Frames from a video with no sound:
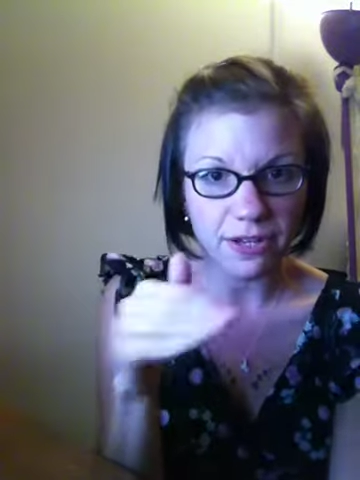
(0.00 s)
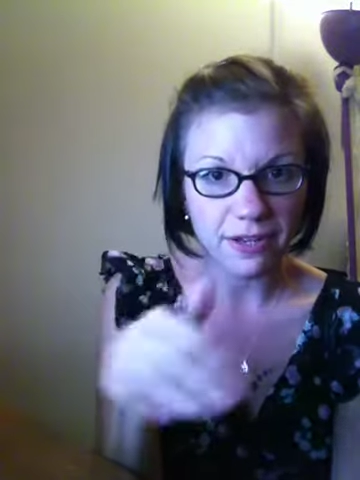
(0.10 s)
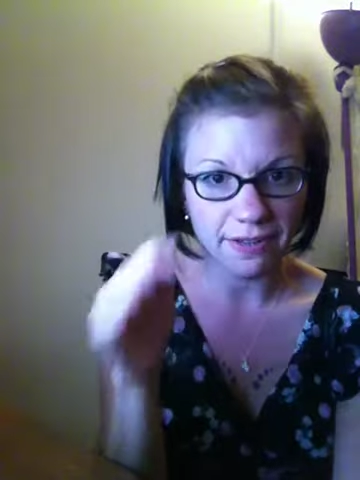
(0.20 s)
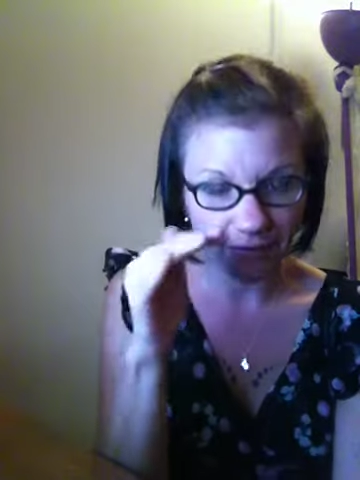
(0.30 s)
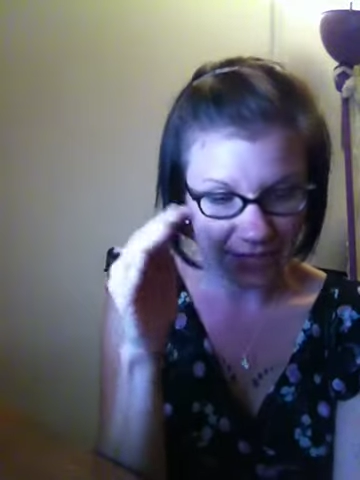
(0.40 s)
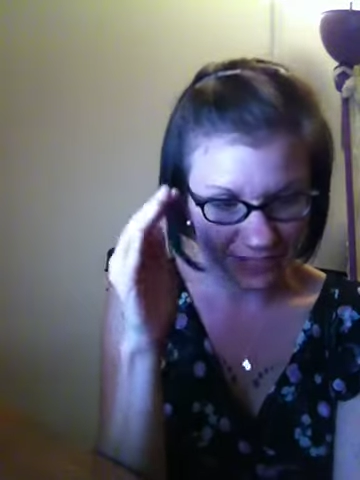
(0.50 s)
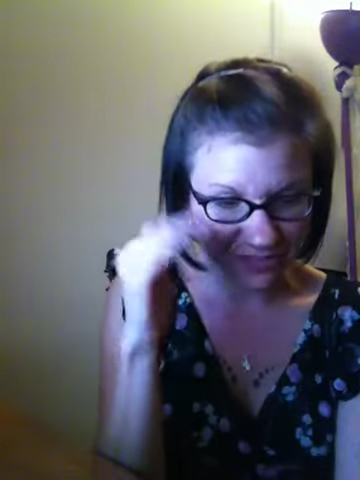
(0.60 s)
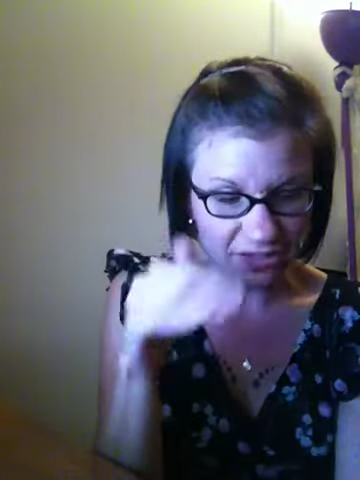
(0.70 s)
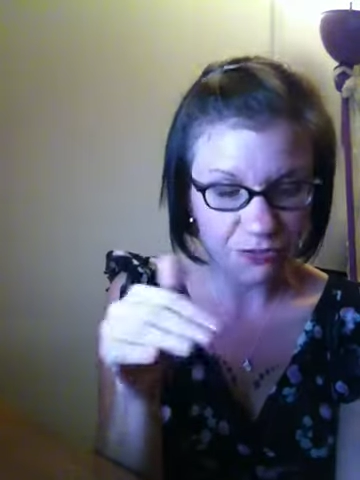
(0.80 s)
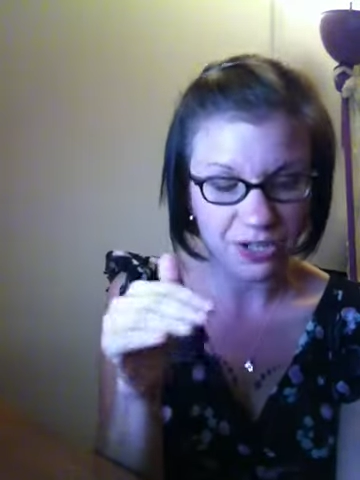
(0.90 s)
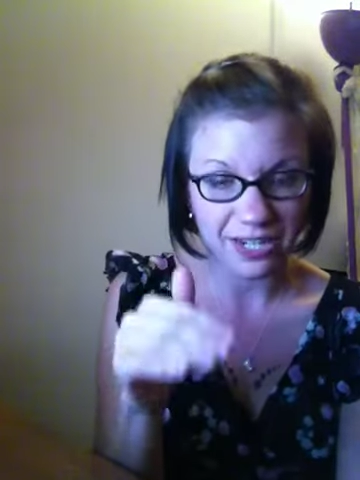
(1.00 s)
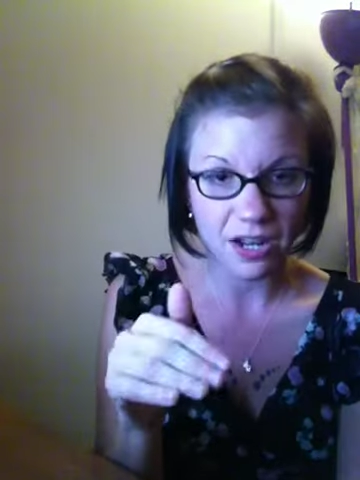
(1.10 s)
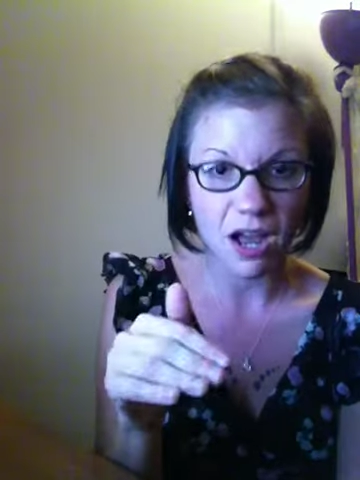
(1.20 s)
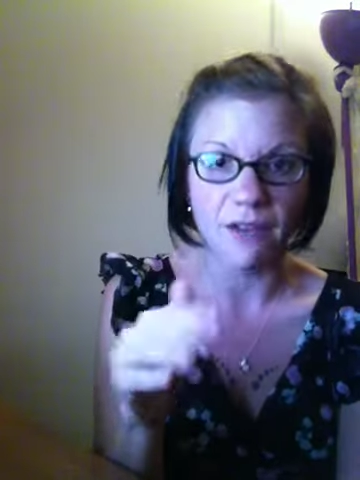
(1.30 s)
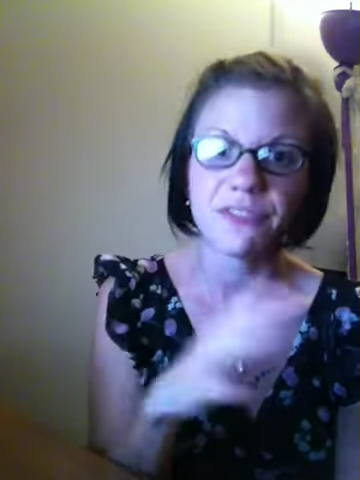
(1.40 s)
and it's different
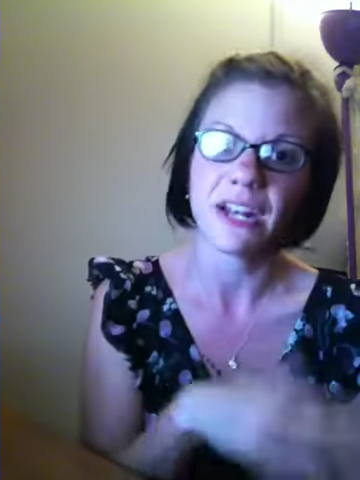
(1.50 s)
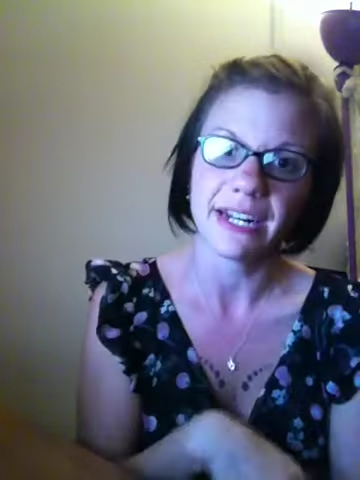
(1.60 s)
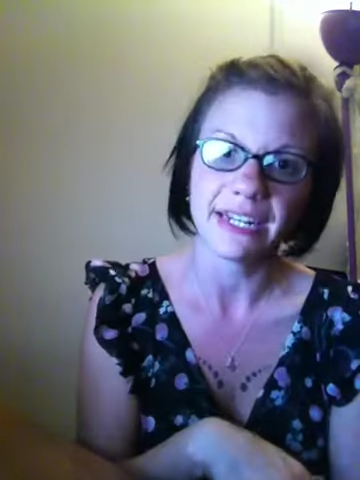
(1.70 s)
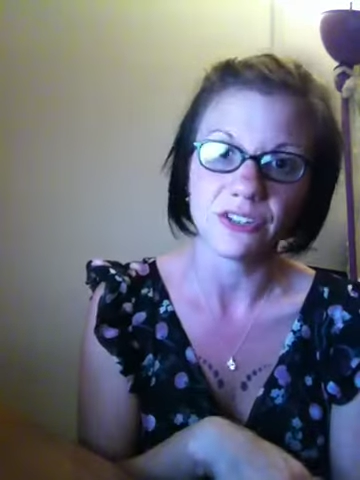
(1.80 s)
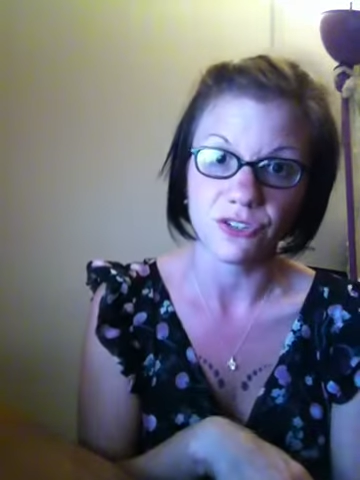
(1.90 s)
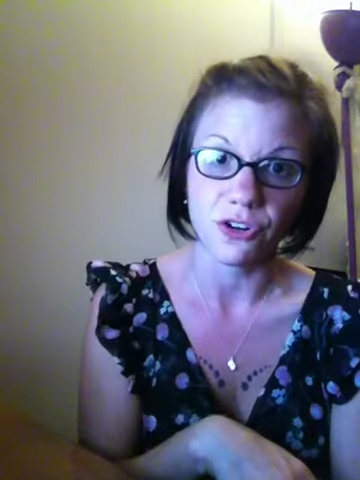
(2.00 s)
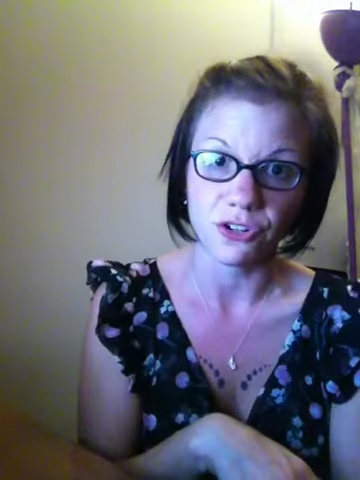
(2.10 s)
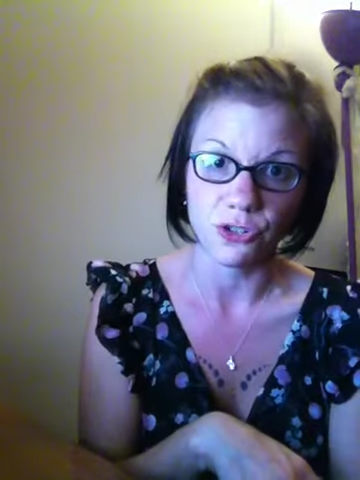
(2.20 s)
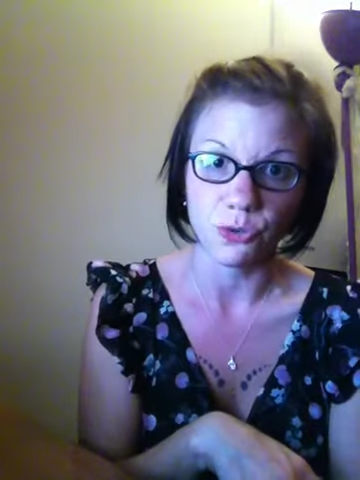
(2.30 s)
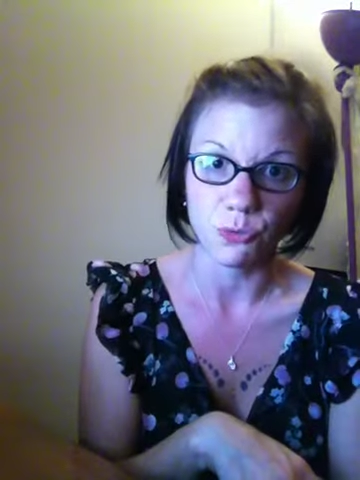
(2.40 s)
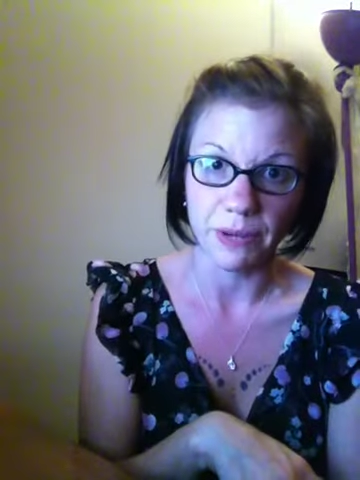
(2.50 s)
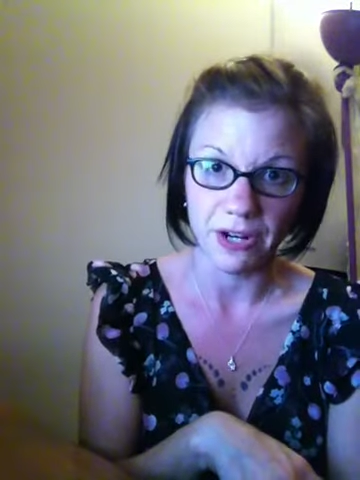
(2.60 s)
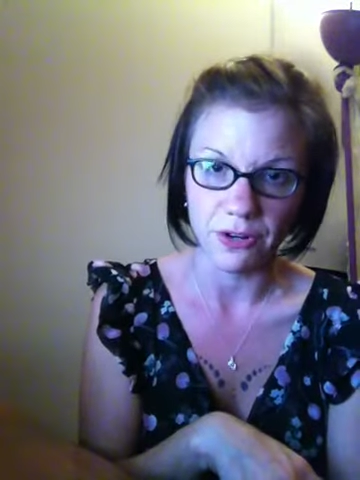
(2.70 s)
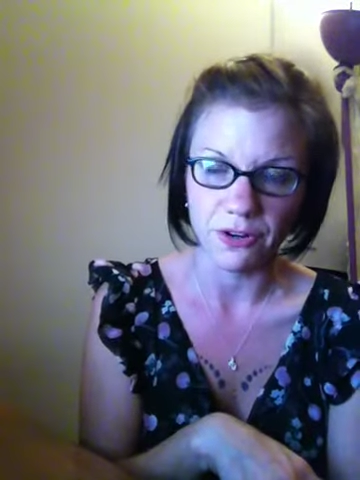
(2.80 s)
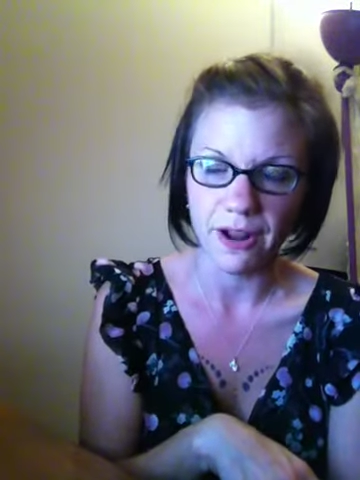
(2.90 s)
enough that I need to start a new
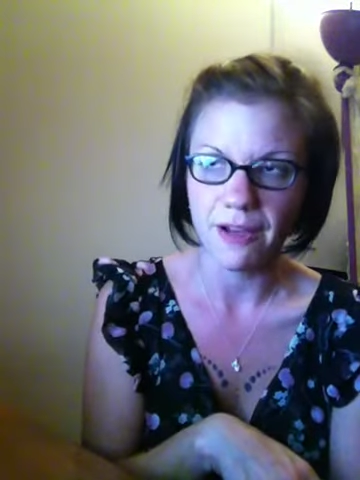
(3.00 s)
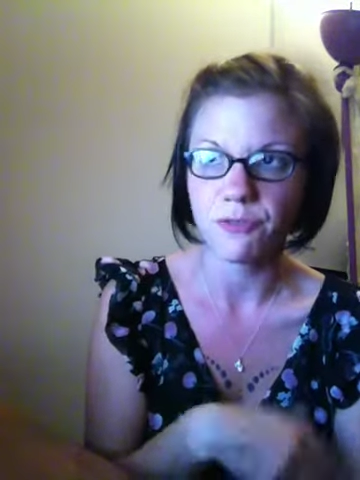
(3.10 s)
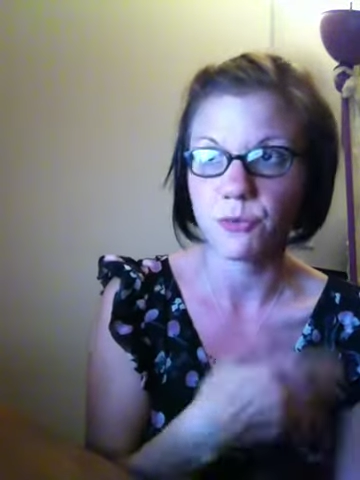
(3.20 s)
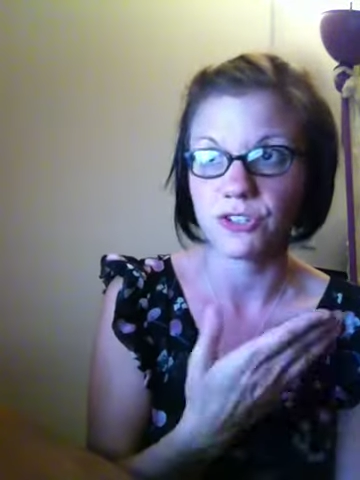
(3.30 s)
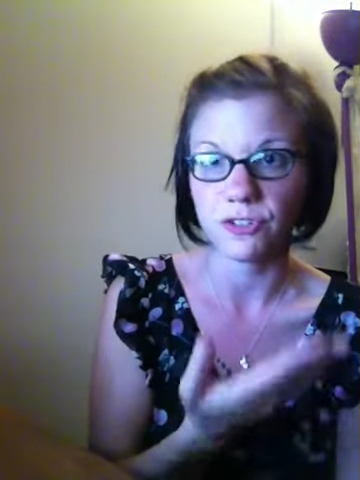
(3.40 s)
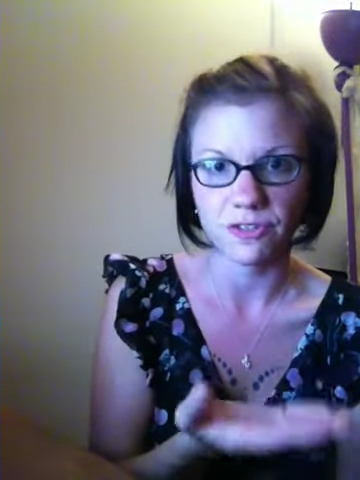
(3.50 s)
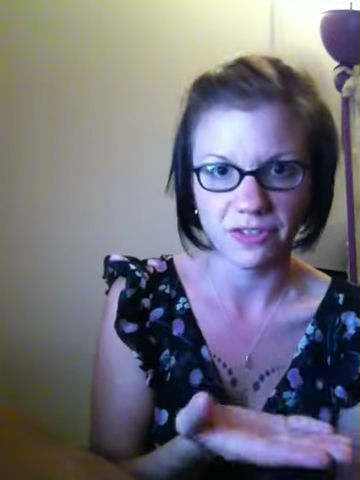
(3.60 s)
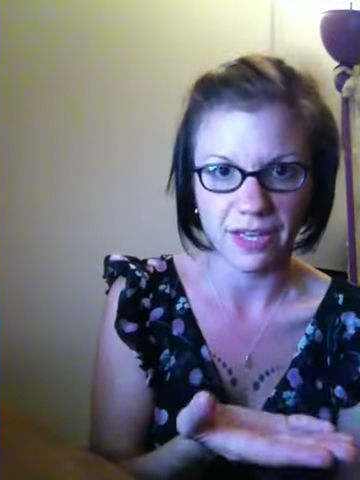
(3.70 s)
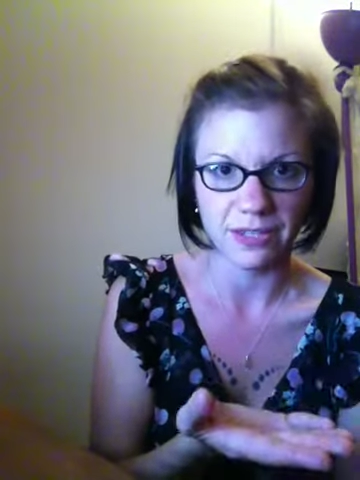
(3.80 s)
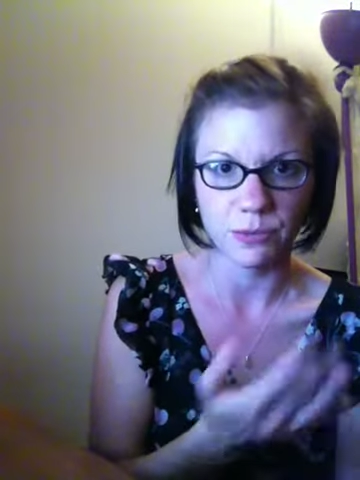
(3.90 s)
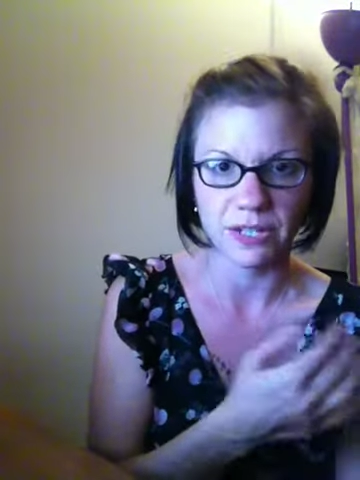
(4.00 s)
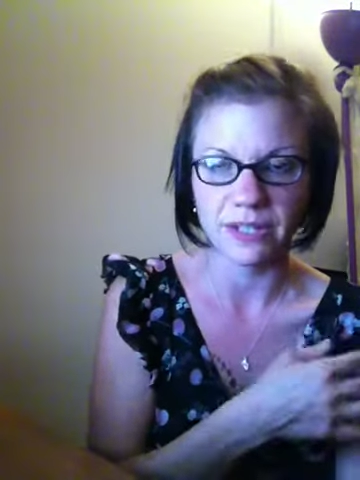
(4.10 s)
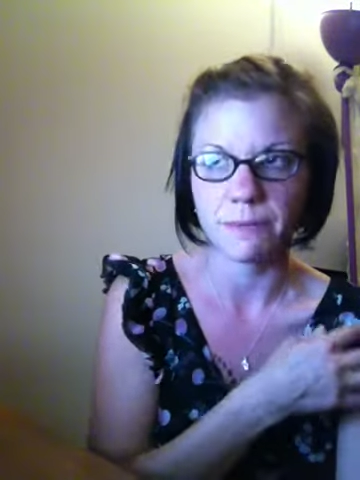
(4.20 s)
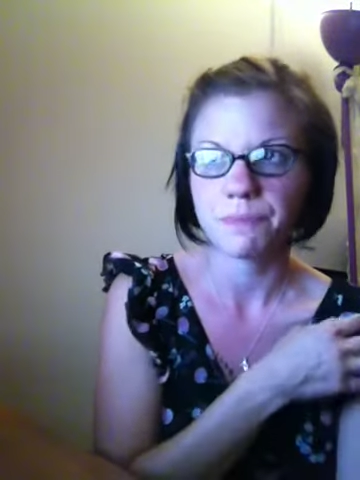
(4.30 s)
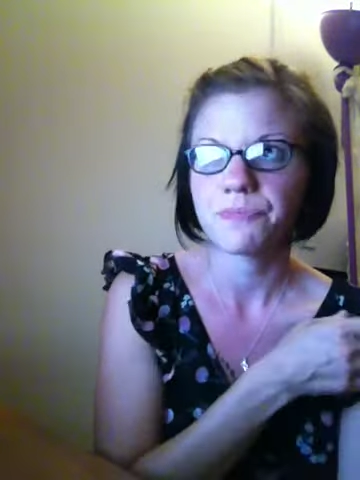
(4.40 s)
paragraph, which is exactly what I did.